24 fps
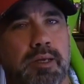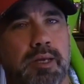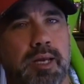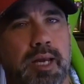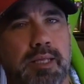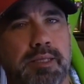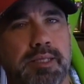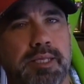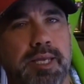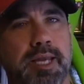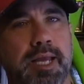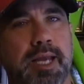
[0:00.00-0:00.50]

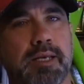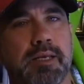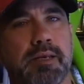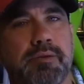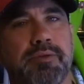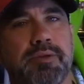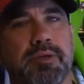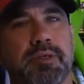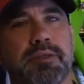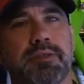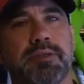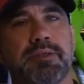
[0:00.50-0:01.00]
at the end
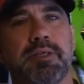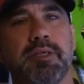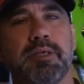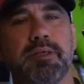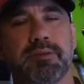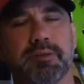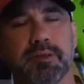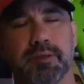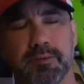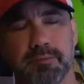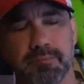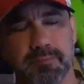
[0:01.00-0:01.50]
of this
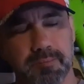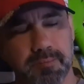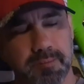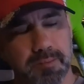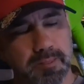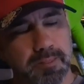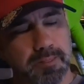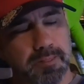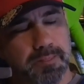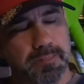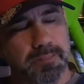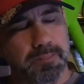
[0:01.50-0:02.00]
season,
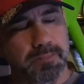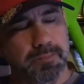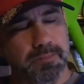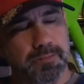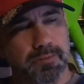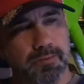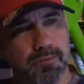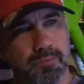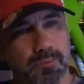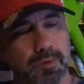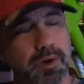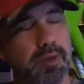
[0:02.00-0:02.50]

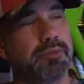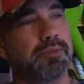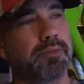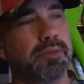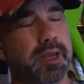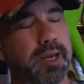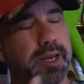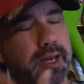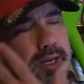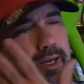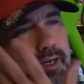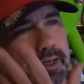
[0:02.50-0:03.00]
when
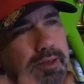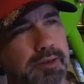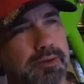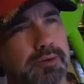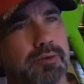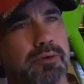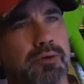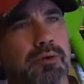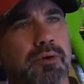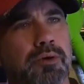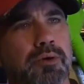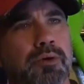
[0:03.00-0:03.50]
they
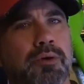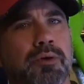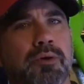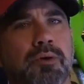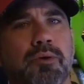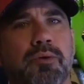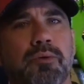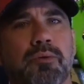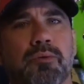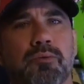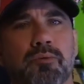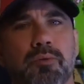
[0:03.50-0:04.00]

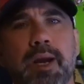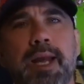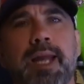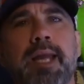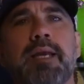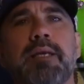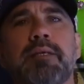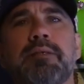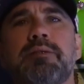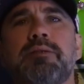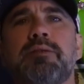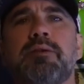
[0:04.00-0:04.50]

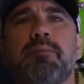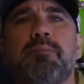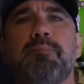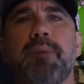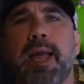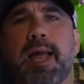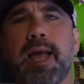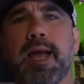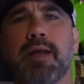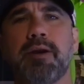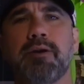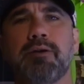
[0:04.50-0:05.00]
raise the
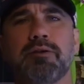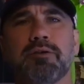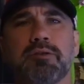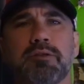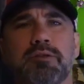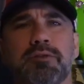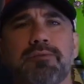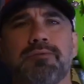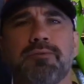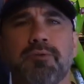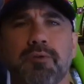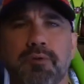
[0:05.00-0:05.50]

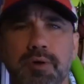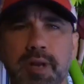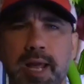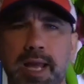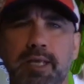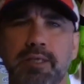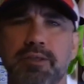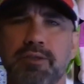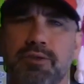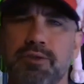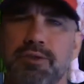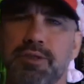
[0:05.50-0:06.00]
banners for
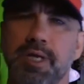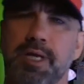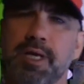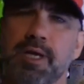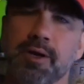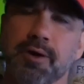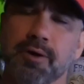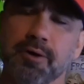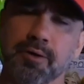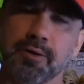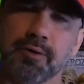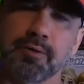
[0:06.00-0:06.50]
next
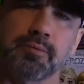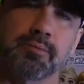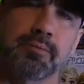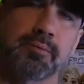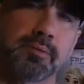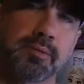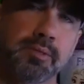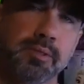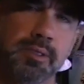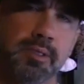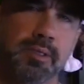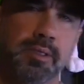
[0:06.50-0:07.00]
year,
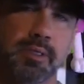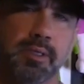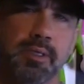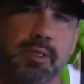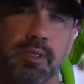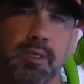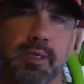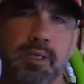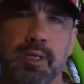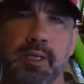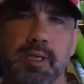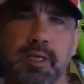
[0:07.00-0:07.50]

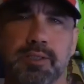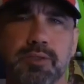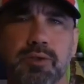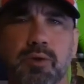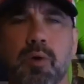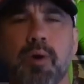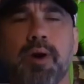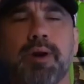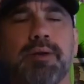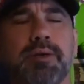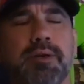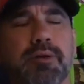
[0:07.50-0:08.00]
it's
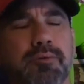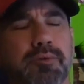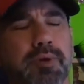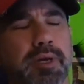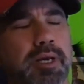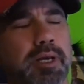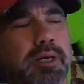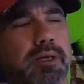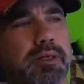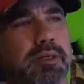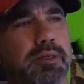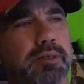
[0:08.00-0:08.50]
going to
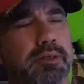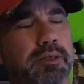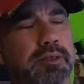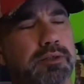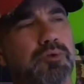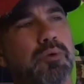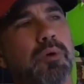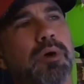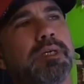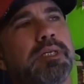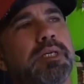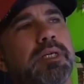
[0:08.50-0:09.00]
read the
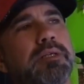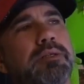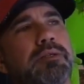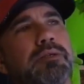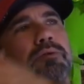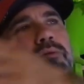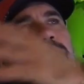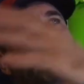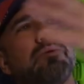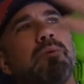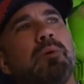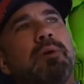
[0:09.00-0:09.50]

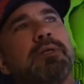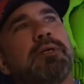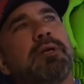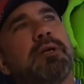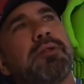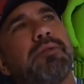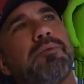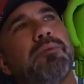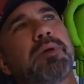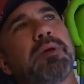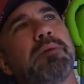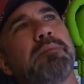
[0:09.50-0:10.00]

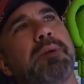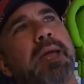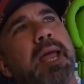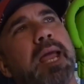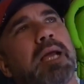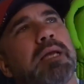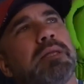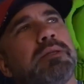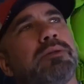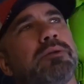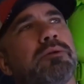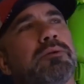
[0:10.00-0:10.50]
22-23
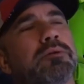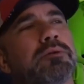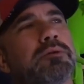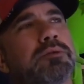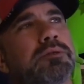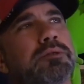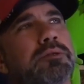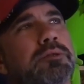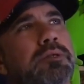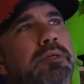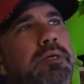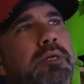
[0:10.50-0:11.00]

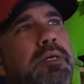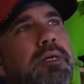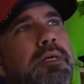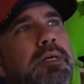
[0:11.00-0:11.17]
Panthers.